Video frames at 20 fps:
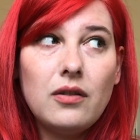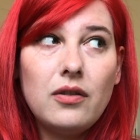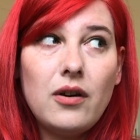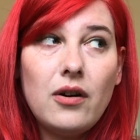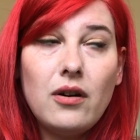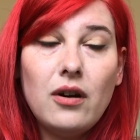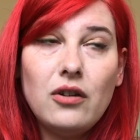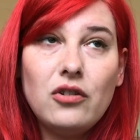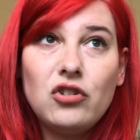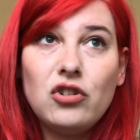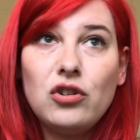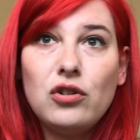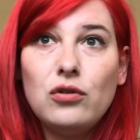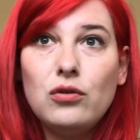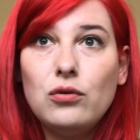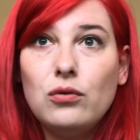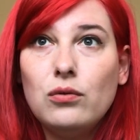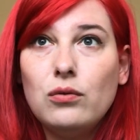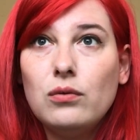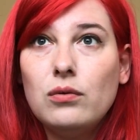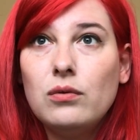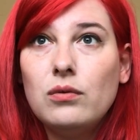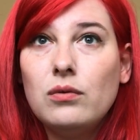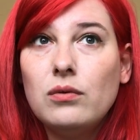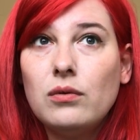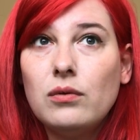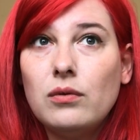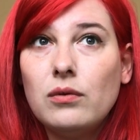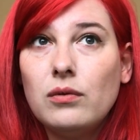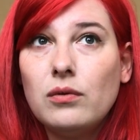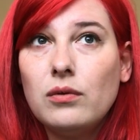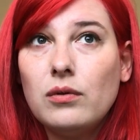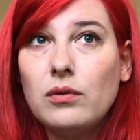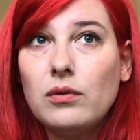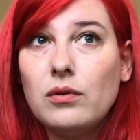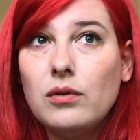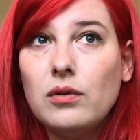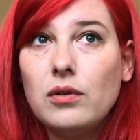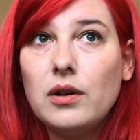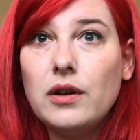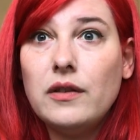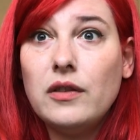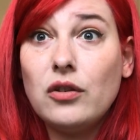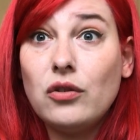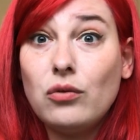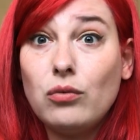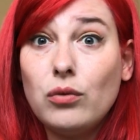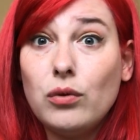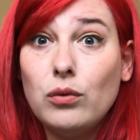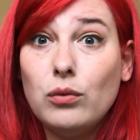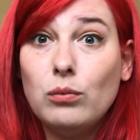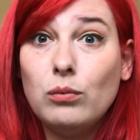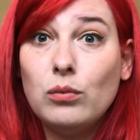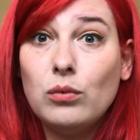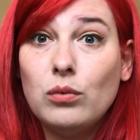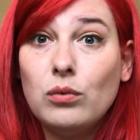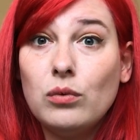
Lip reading: there are 2 in this room.